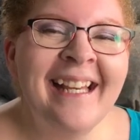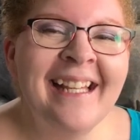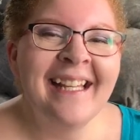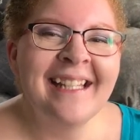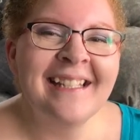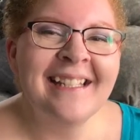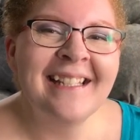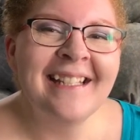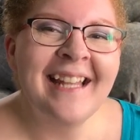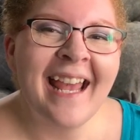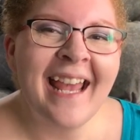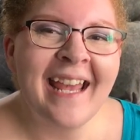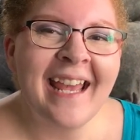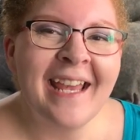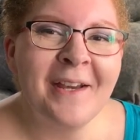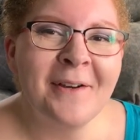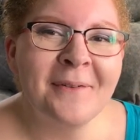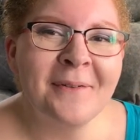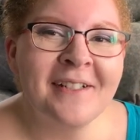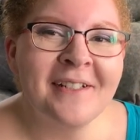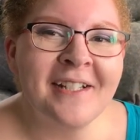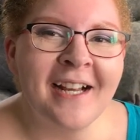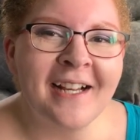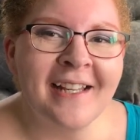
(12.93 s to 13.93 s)
Today,
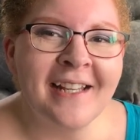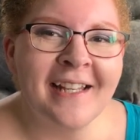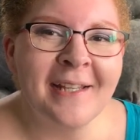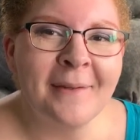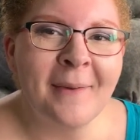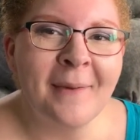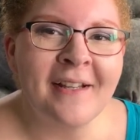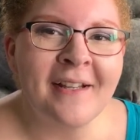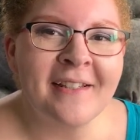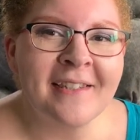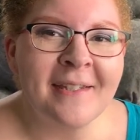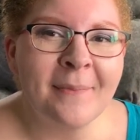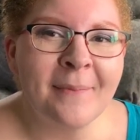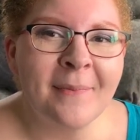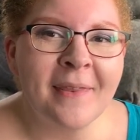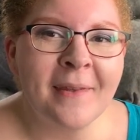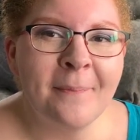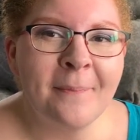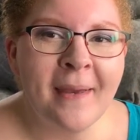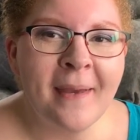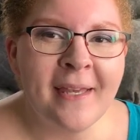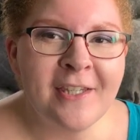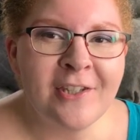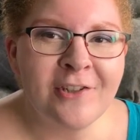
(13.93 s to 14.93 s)
we're talking about some of the
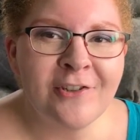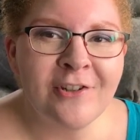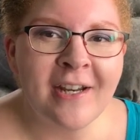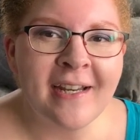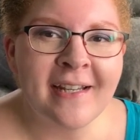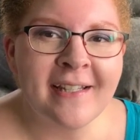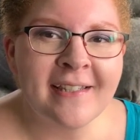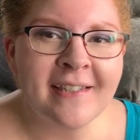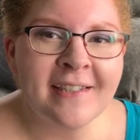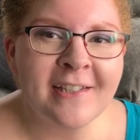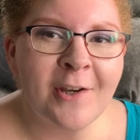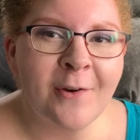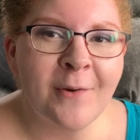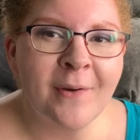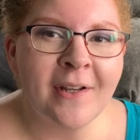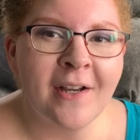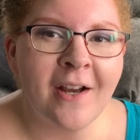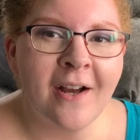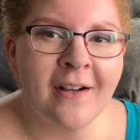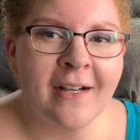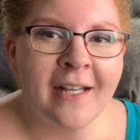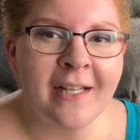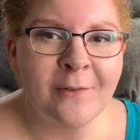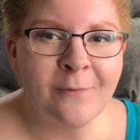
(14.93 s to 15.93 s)
best trends going
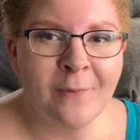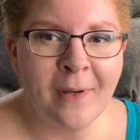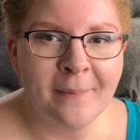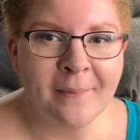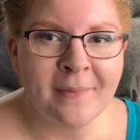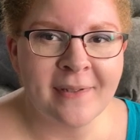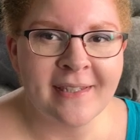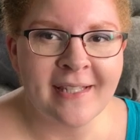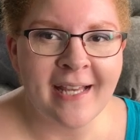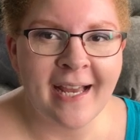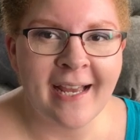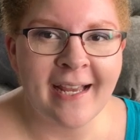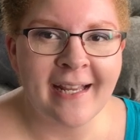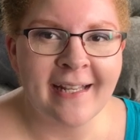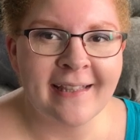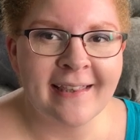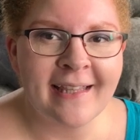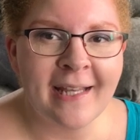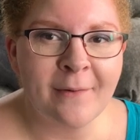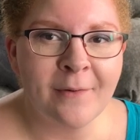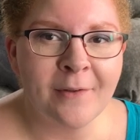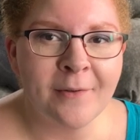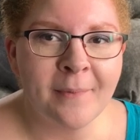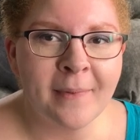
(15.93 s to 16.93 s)
on in web design
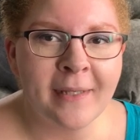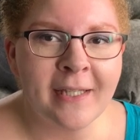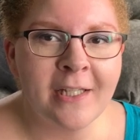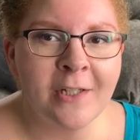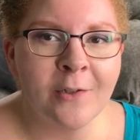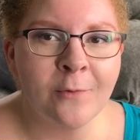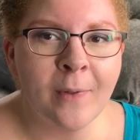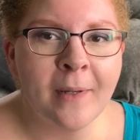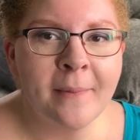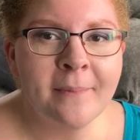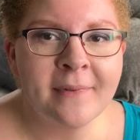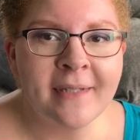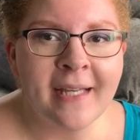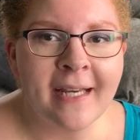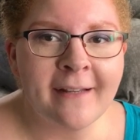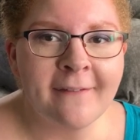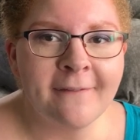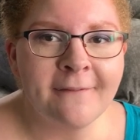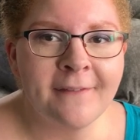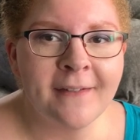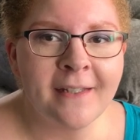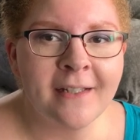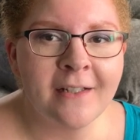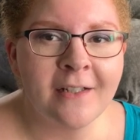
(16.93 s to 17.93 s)
that will make your website
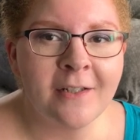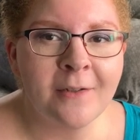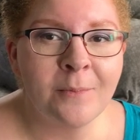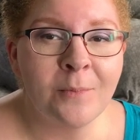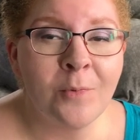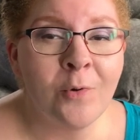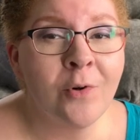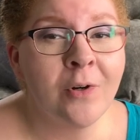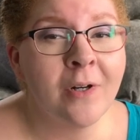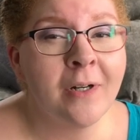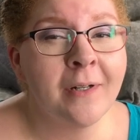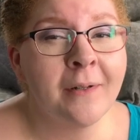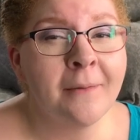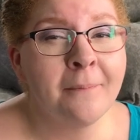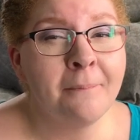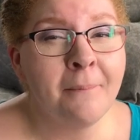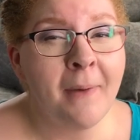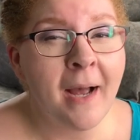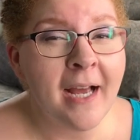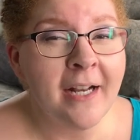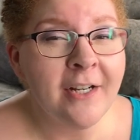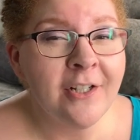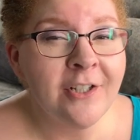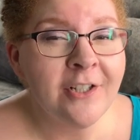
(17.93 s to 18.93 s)
feel more
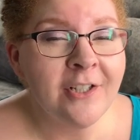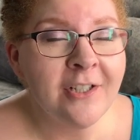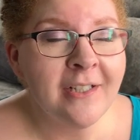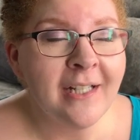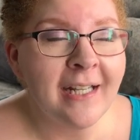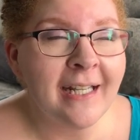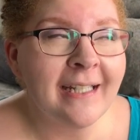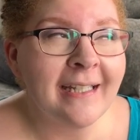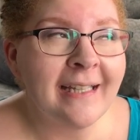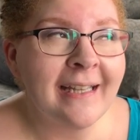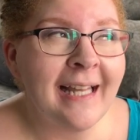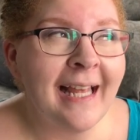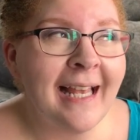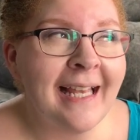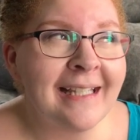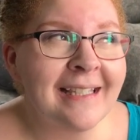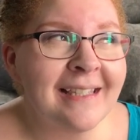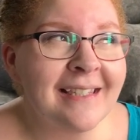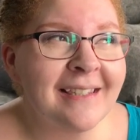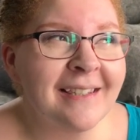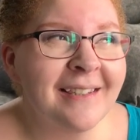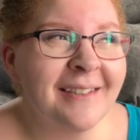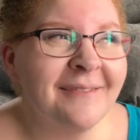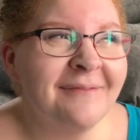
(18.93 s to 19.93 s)
modern and
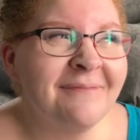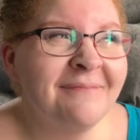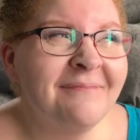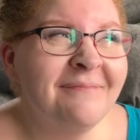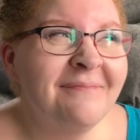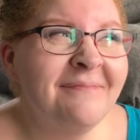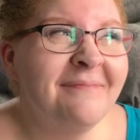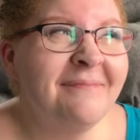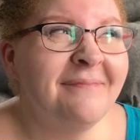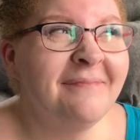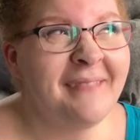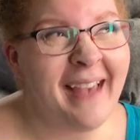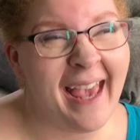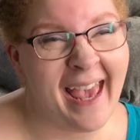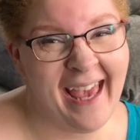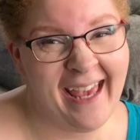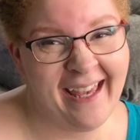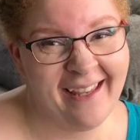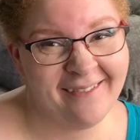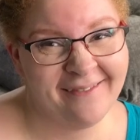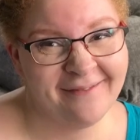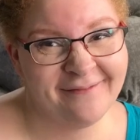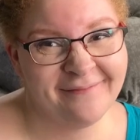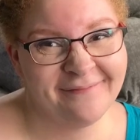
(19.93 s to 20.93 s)
less meh.
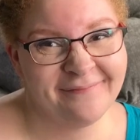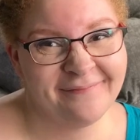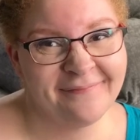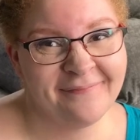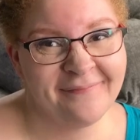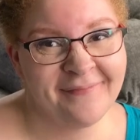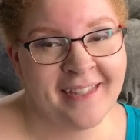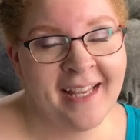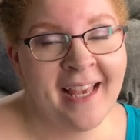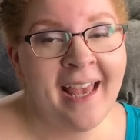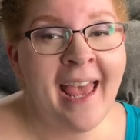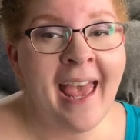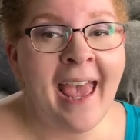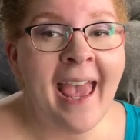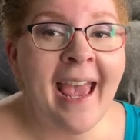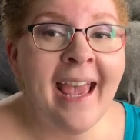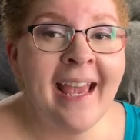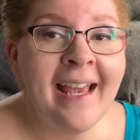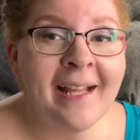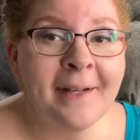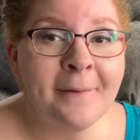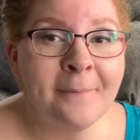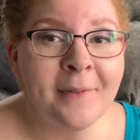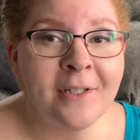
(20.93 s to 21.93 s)

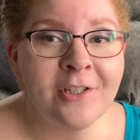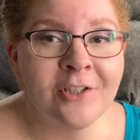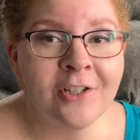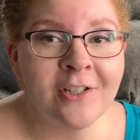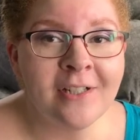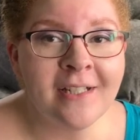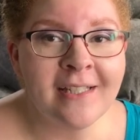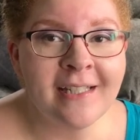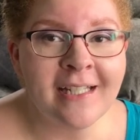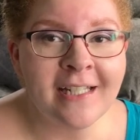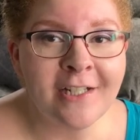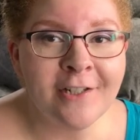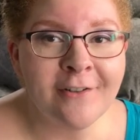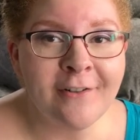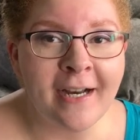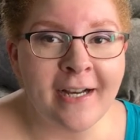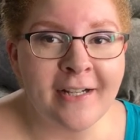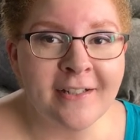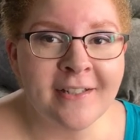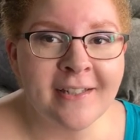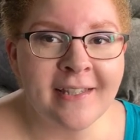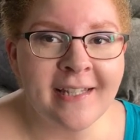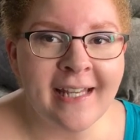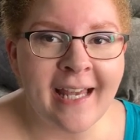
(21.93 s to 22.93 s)
And be sure to stick
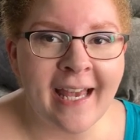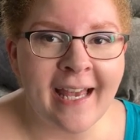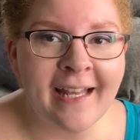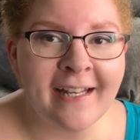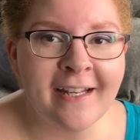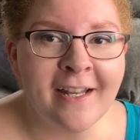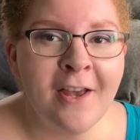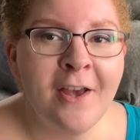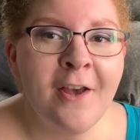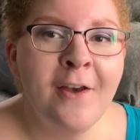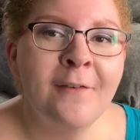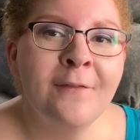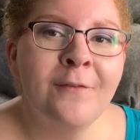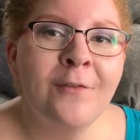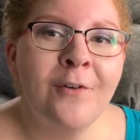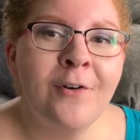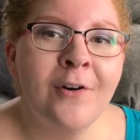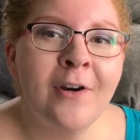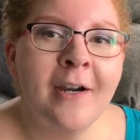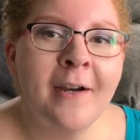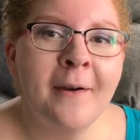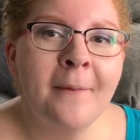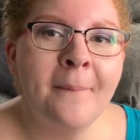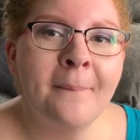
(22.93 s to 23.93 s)
around to the end
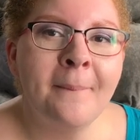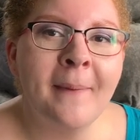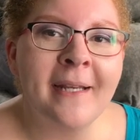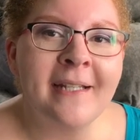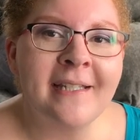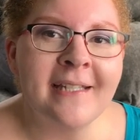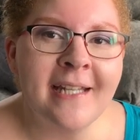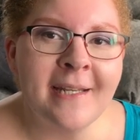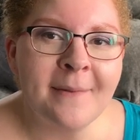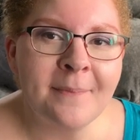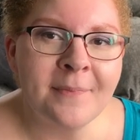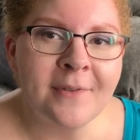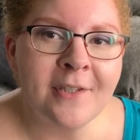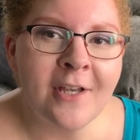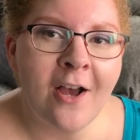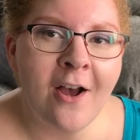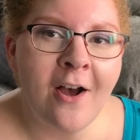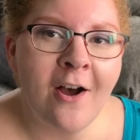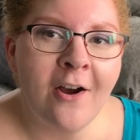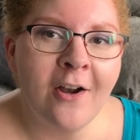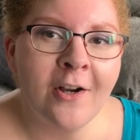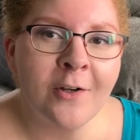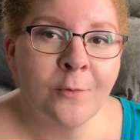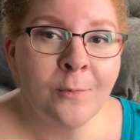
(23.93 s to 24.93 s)
for my tips
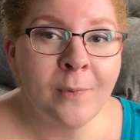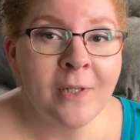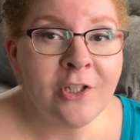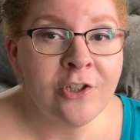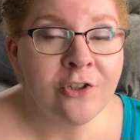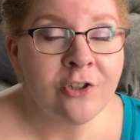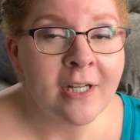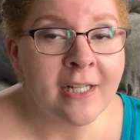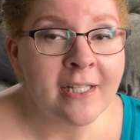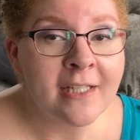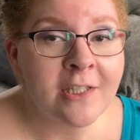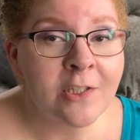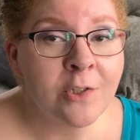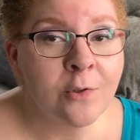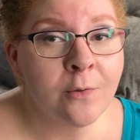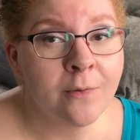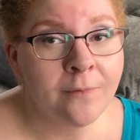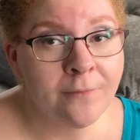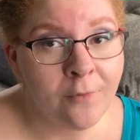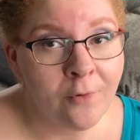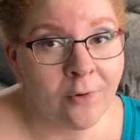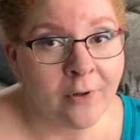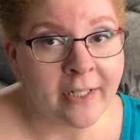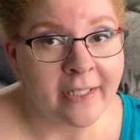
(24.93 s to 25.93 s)
on which trends to
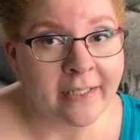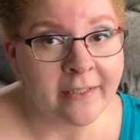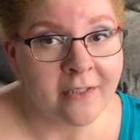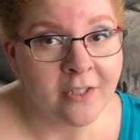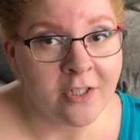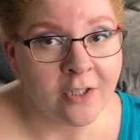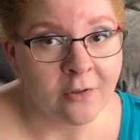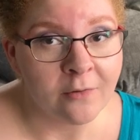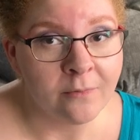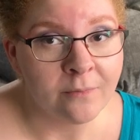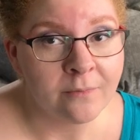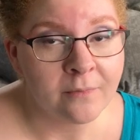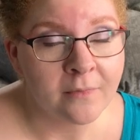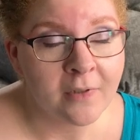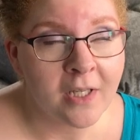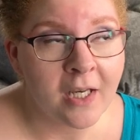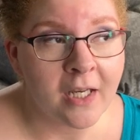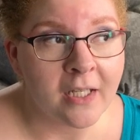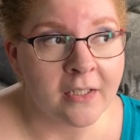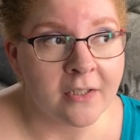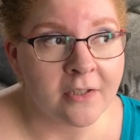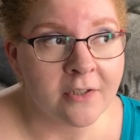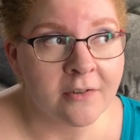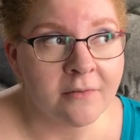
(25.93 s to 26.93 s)
avoid too,
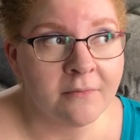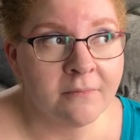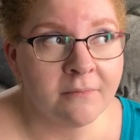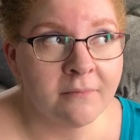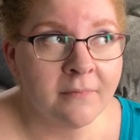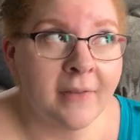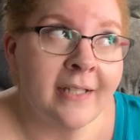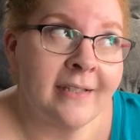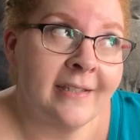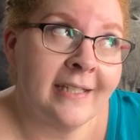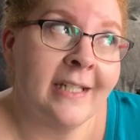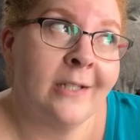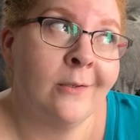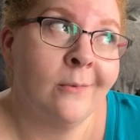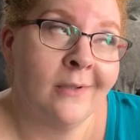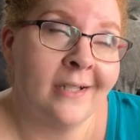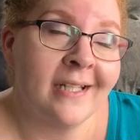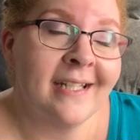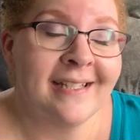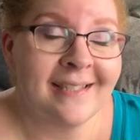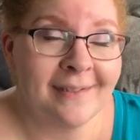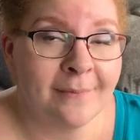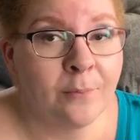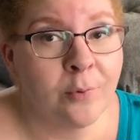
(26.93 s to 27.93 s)
because that's equally
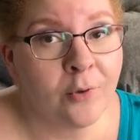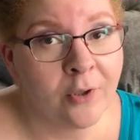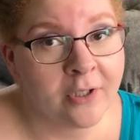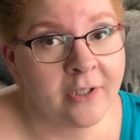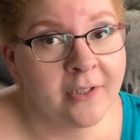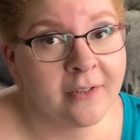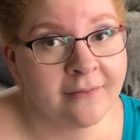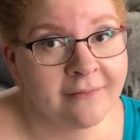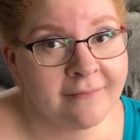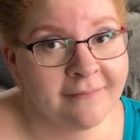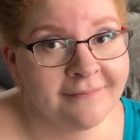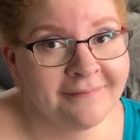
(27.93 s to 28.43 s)
as important.